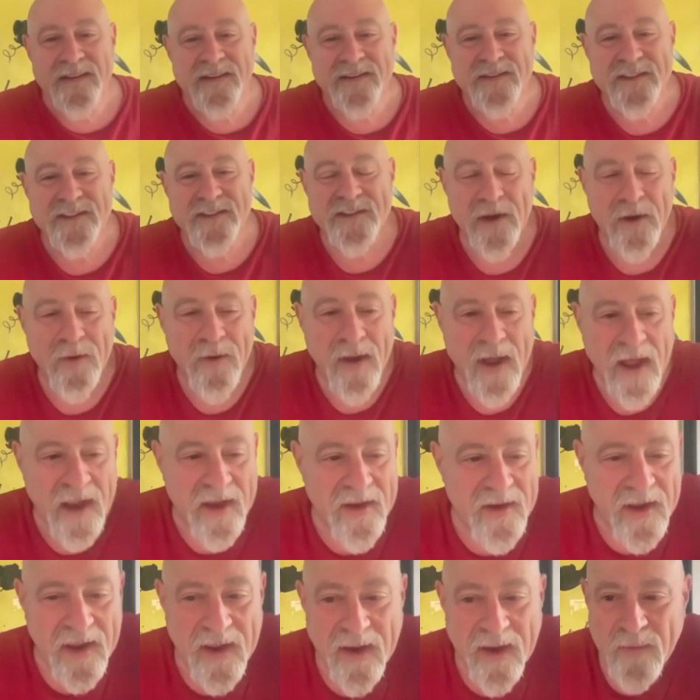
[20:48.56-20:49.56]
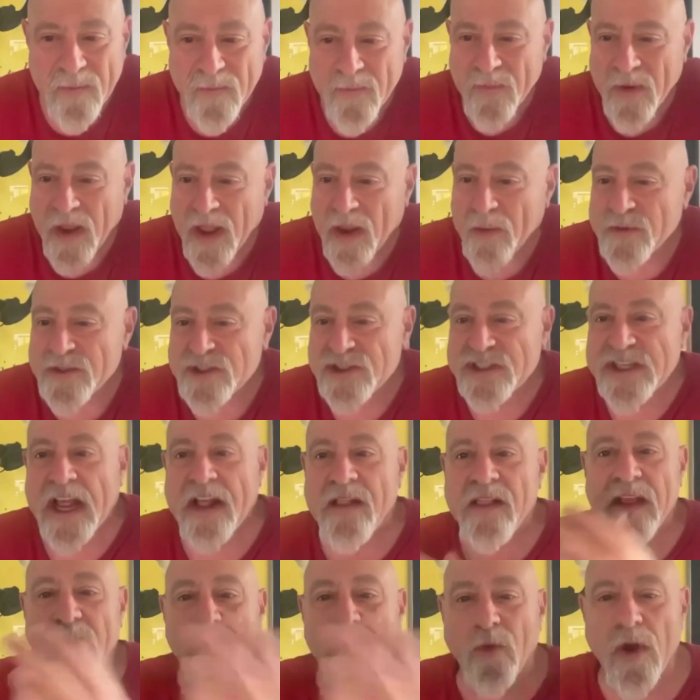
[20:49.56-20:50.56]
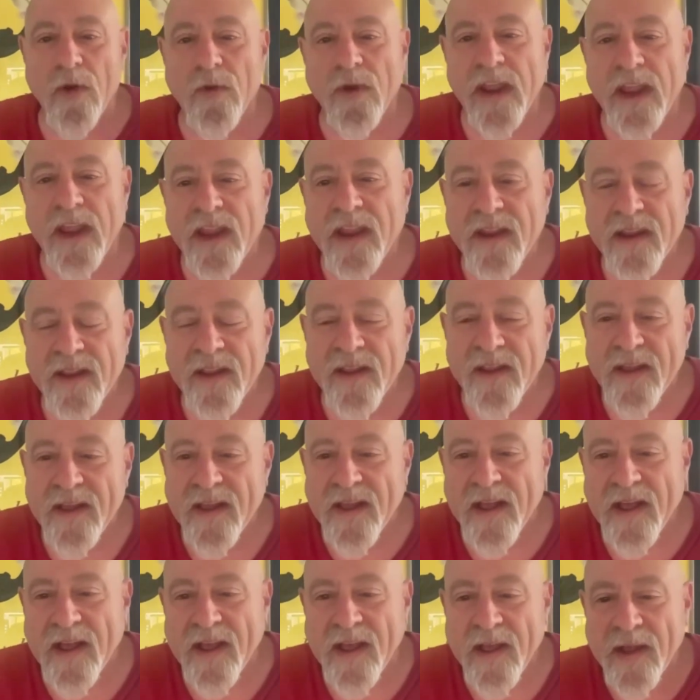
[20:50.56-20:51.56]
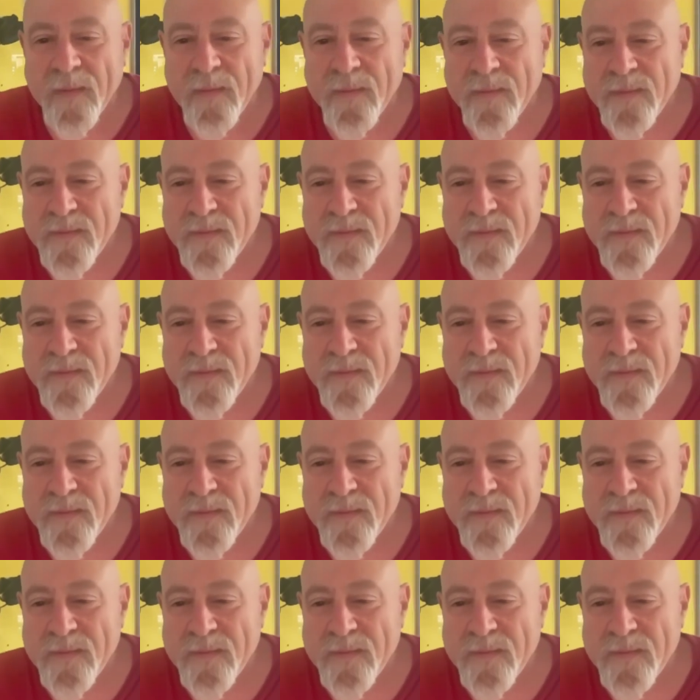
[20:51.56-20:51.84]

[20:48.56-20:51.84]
So I was telling Rony uh,